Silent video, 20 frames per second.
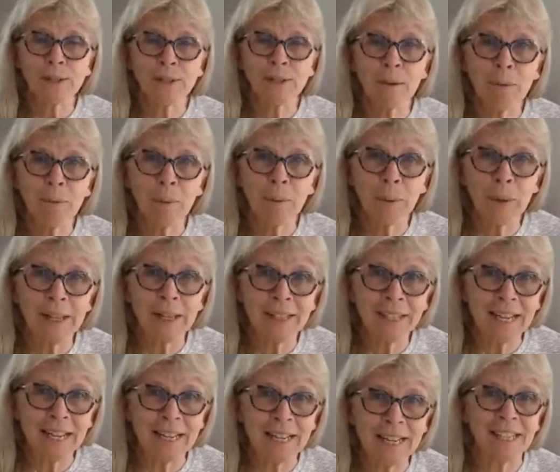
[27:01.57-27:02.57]
Tupperware
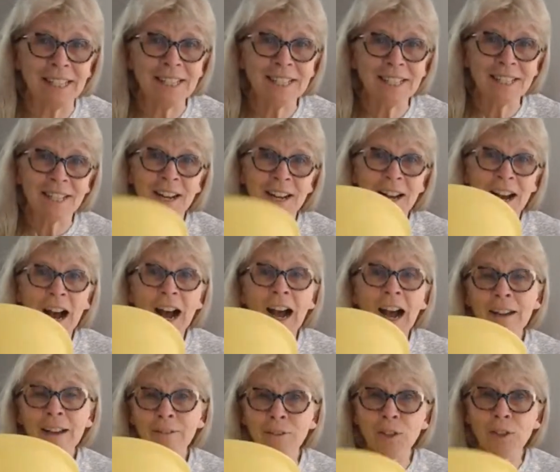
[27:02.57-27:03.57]
ladies, I
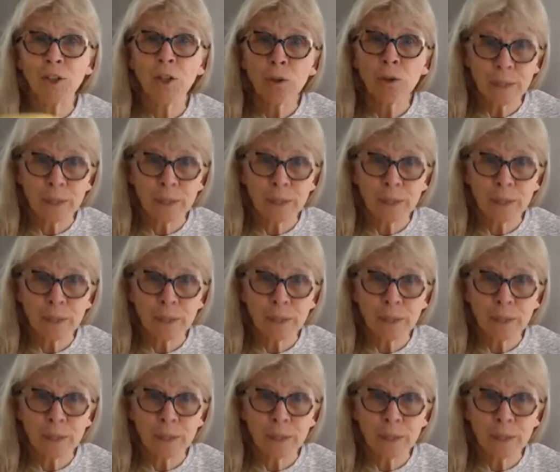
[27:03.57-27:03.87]
have two